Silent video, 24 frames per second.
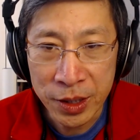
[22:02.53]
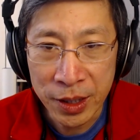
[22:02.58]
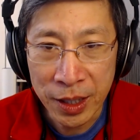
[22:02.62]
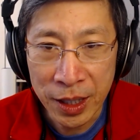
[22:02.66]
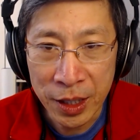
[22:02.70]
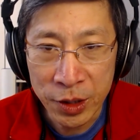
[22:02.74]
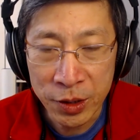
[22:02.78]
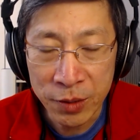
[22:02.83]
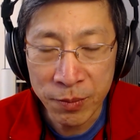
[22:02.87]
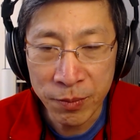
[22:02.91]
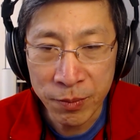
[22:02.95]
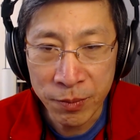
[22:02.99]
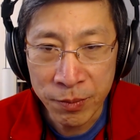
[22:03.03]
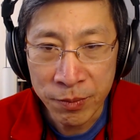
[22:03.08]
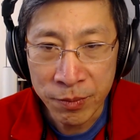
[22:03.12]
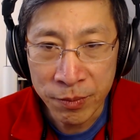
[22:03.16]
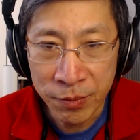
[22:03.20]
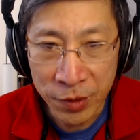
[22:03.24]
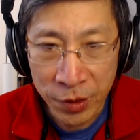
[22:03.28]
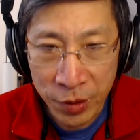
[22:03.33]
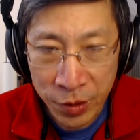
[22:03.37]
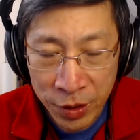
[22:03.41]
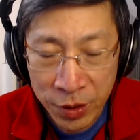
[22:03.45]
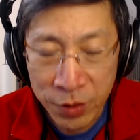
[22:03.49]
has
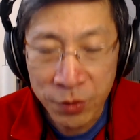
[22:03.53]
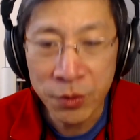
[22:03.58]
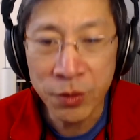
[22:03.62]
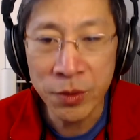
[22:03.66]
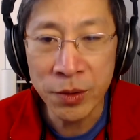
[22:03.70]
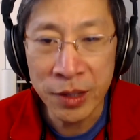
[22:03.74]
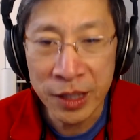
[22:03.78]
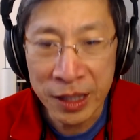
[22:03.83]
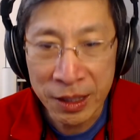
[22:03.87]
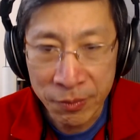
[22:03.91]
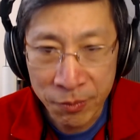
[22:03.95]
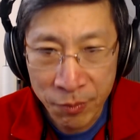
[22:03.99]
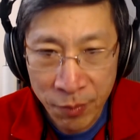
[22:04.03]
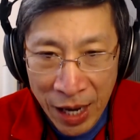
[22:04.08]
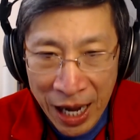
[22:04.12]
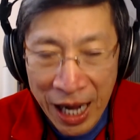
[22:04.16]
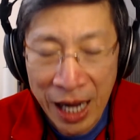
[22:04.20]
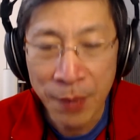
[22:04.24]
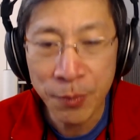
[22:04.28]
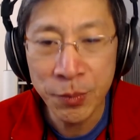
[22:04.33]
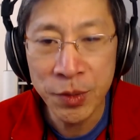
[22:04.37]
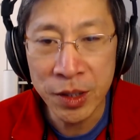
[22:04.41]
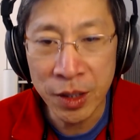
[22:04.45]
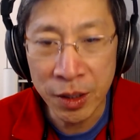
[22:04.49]
literally
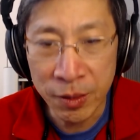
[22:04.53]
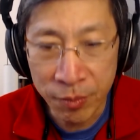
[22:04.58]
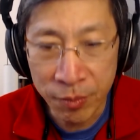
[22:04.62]
mapped 1